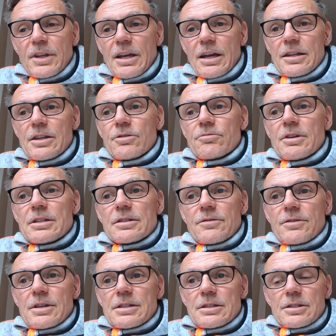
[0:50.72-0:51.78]
And then the rest
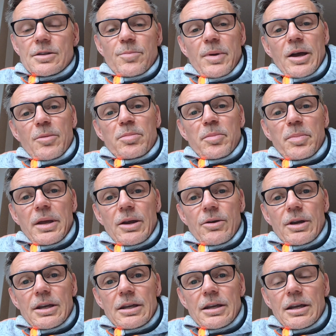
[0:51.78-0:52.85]
of this is about
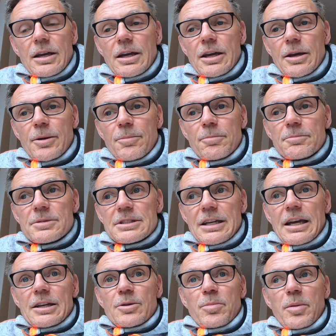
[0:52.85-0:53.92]
preparing,
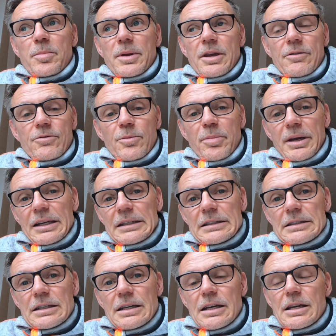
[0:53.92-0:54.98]
starting to prepare for paint.